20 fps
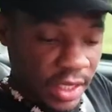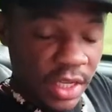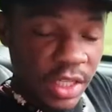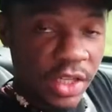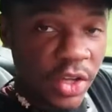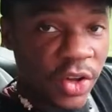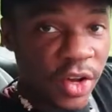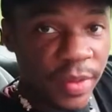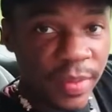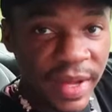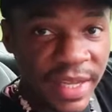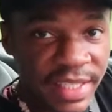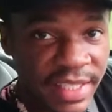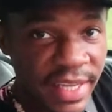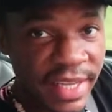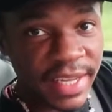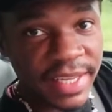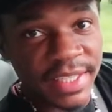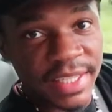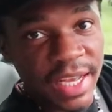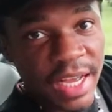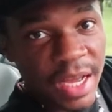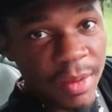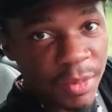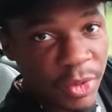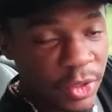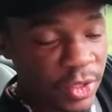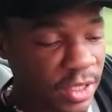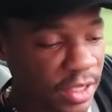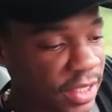is only my second time
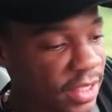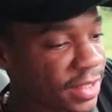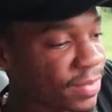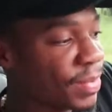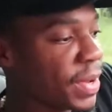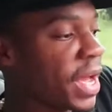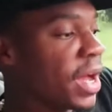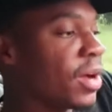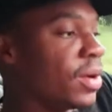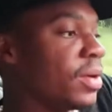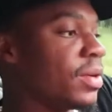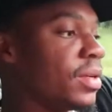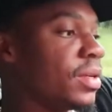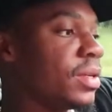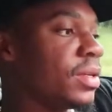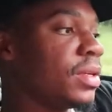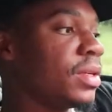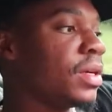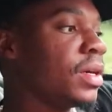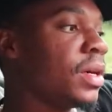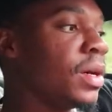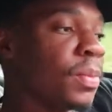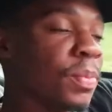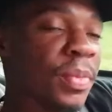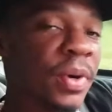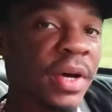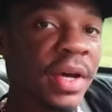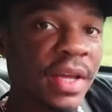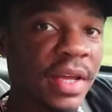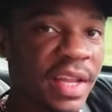using this mount,
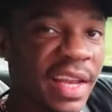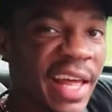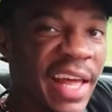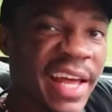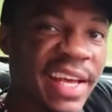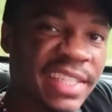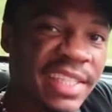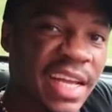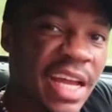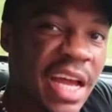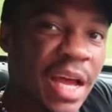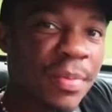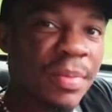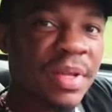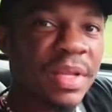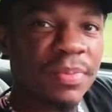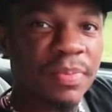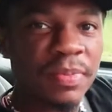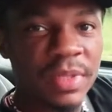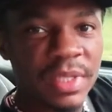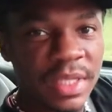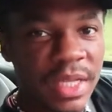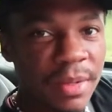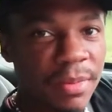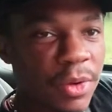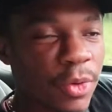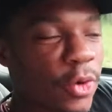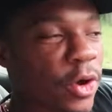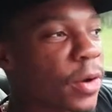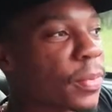but last time it
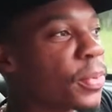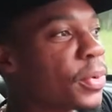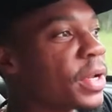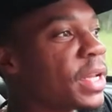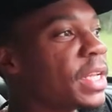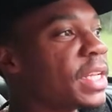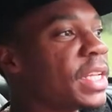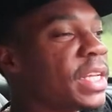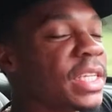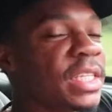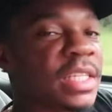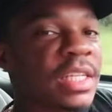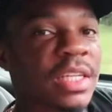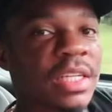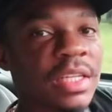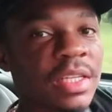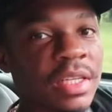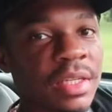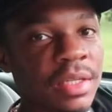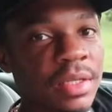seemed to work pretty decently.